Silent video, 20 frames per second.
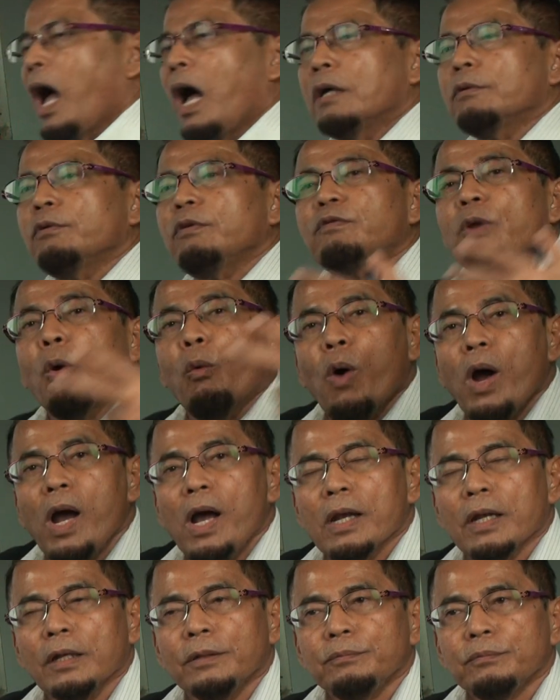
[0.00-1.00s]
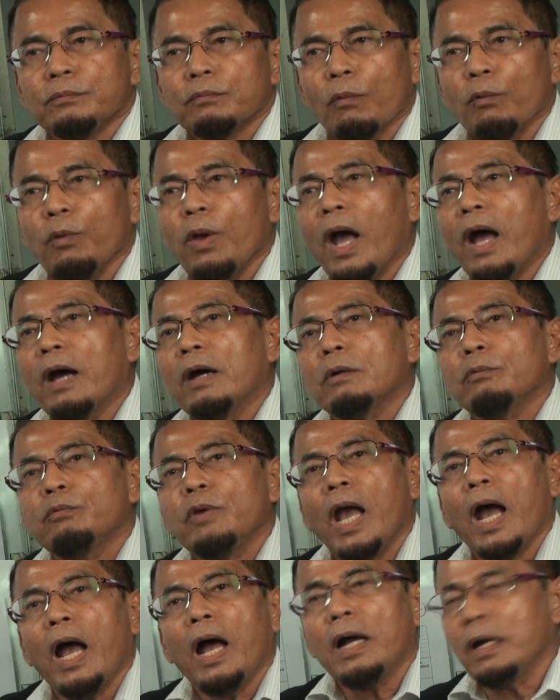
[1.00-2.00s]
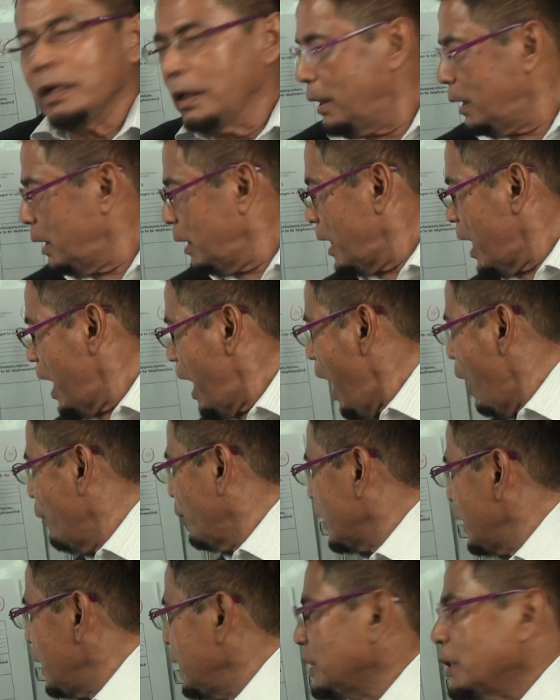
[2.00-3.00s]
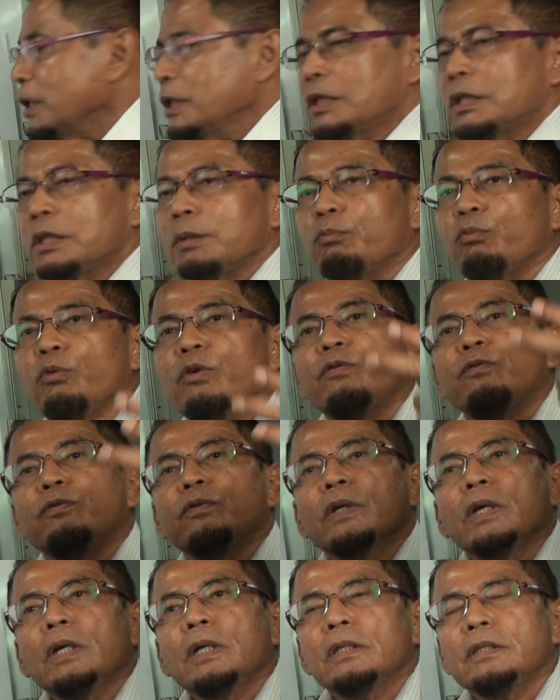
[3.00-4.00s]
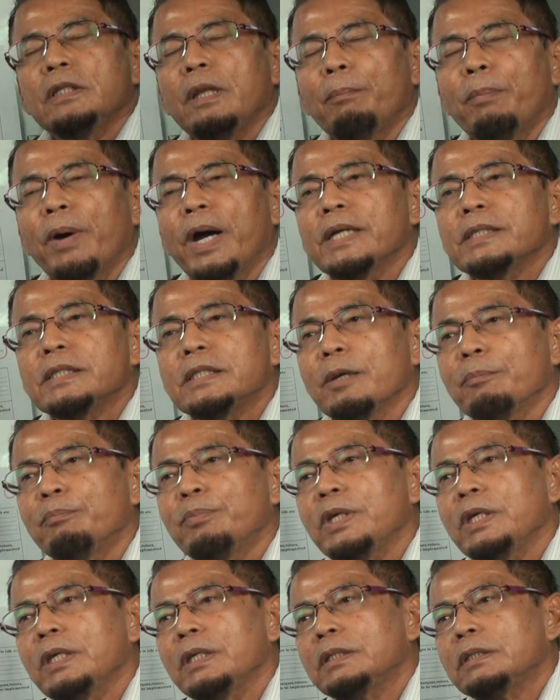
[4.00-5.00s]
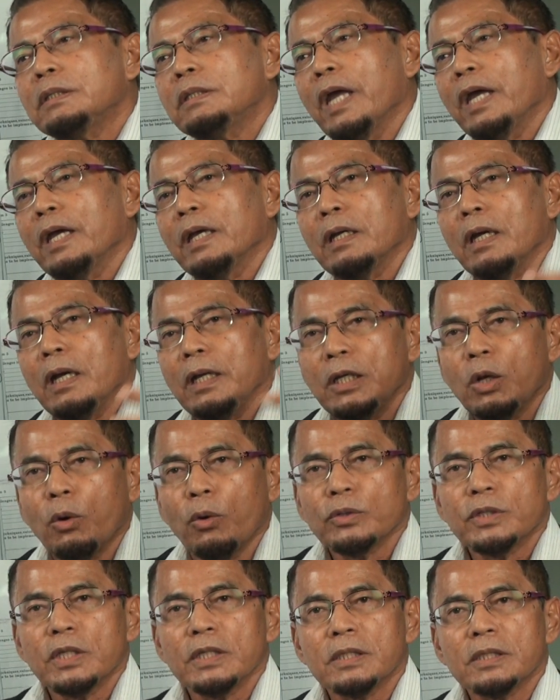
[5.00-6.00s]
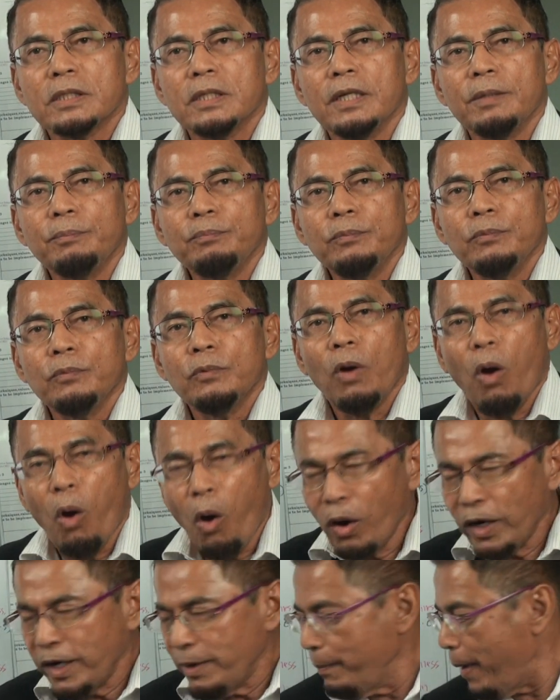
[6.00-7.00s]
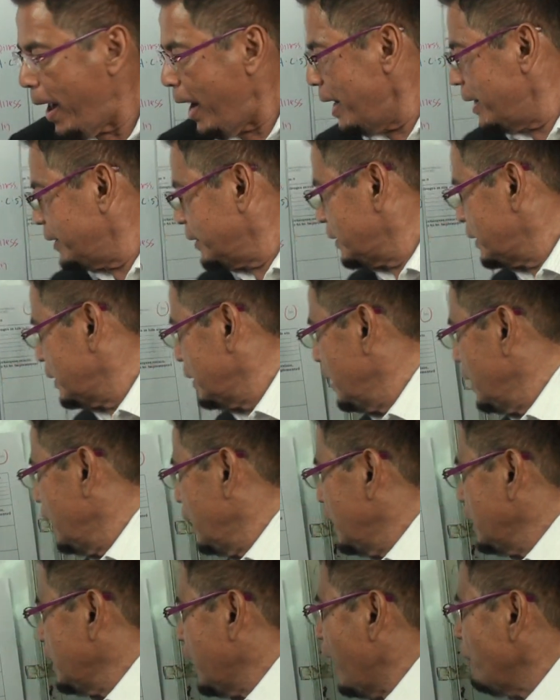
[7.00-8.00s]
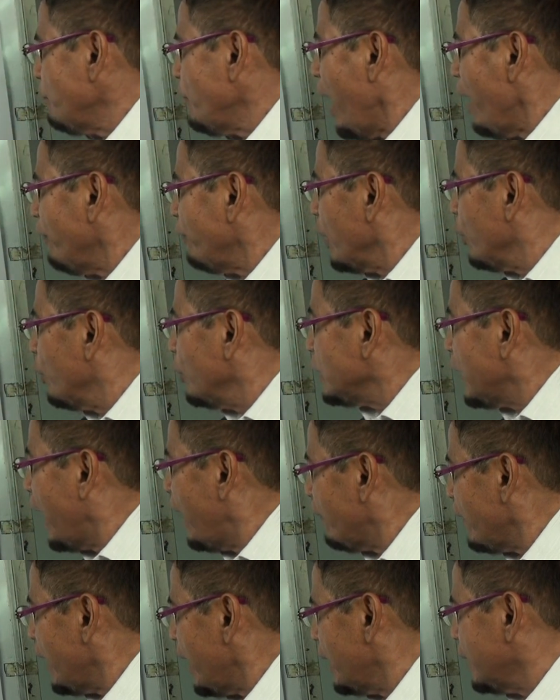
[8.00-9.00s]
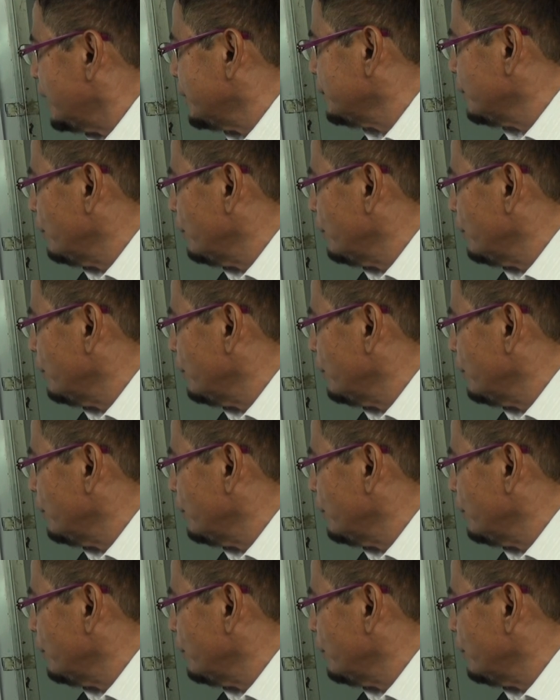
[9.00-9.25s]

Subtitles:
with the world. We are our relationship with the birds, the bees, the ecosystem, all in balance. Then we have a good career,